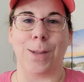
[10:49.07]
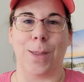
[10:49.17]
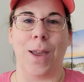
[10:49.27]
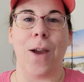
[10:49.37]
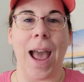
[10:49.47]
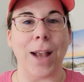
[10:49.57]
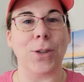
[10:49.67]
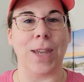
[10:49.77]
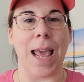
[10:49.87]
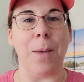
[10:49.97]
so they're
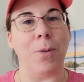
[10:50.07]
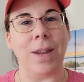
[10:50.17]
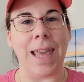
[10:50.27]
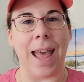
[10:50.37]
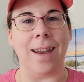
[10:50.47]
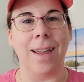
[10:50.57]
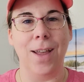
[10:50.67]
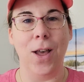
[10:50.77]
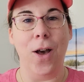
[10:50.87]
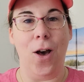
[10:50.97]
actually able to get
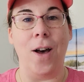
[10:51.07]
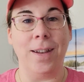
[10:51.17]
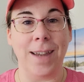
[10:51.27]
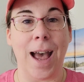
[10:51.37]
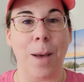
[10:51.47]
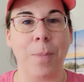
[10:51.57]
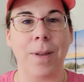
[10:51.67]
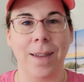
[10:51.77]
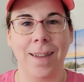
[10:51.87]
on top,